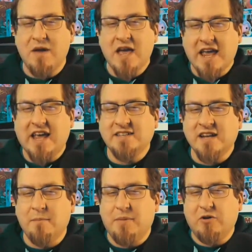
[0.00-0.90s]
he's going to
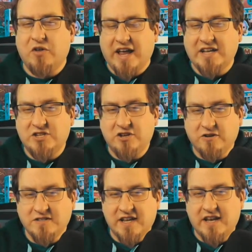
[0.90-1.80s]
build into your
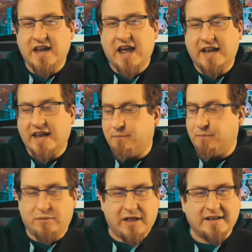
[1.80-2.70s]
city, and he
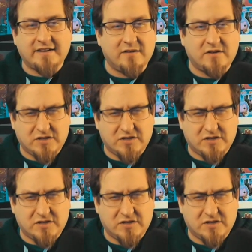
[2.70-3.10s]
planted